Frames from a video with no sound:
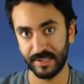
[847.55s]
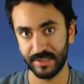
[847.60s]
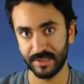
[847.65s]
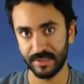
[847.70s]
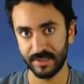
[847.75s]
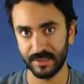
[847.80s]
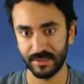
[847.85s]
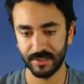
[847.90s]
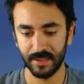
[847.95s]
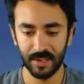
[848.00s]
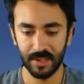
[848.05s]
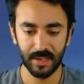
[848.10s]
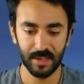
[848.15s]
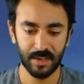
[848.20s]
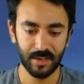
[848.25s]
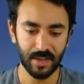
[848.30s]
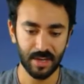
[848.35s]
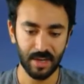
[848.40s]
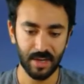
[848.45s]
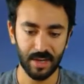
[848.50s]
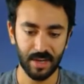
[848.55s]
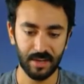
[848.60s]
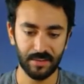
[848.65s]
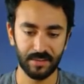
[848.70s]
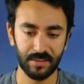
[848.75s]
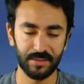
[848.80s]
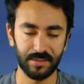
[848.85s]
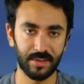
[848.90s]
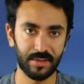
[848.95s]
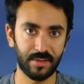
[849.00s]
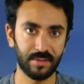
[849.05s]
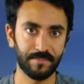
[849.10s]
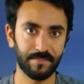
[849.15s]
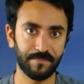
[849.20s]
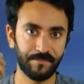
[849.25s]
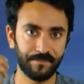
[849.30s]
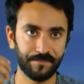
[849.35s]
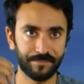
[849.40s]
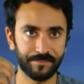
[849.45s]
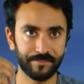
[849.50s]
which means that
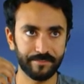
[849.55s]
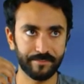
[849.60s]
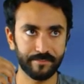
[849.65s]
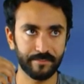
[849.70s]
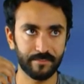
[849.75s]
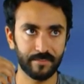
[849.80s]
they're